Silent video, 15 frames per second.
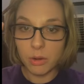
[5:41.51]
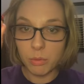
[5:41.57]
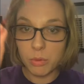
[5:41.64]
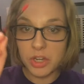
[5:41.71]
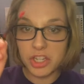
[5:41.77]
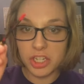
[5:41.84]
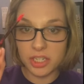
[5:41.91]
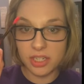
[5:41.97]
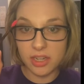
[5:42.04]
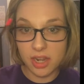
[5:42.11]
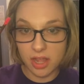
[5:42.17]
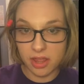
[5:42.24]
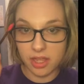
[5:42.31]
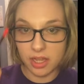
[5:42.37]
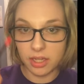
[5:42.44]
which is
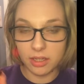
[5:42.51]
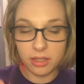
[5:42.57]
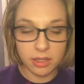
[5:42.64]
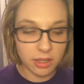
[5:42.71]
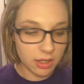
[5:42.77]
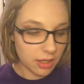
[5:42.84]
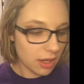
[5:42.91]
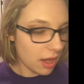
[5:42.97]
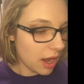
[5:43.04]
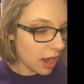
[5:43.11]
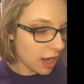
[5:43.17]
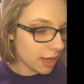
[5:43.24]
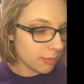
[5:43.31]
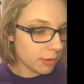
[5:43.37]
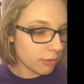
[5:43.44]
nothing.
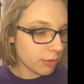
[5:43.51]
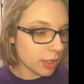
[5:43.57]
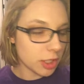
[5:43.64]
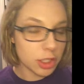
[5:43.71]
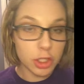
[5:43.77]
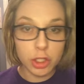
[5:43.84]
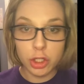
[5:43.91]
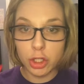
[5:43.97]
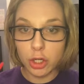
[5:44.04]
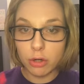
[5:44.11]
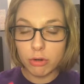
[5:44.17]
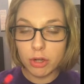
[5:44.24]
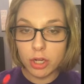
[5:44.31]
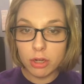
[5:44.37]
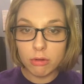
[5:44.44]
I'm going to
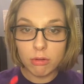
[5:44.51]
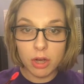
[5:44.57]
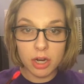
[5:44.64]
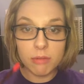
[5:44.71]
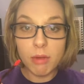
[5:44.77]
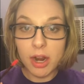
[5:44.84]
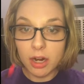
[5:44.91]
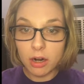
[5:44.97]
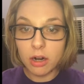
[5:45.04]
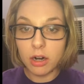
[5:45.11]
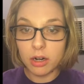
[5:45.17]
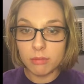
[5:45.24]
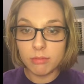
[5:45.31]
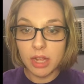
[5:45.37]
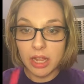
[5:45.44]
show you on my
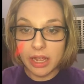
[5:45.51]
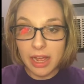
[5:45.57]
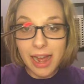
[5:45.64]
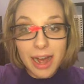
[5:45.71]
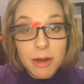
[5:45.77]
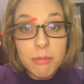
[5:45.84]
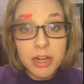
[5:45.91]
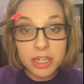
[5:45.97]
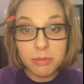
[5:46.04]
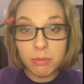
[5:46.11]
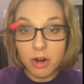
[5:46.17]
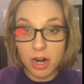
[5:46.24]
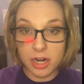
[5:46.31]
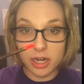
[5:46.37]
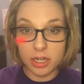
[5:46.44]
arm how much
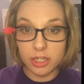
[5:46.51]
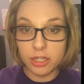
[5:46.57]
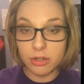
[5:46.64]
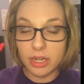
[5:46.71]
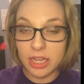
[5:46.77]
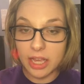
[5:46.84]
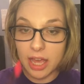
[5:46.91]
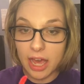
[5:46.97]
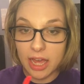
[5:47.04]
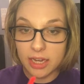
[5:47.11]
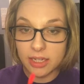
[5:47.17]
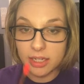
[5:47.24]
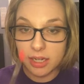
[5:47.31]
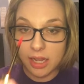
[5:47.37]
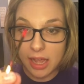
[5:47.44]
product you can get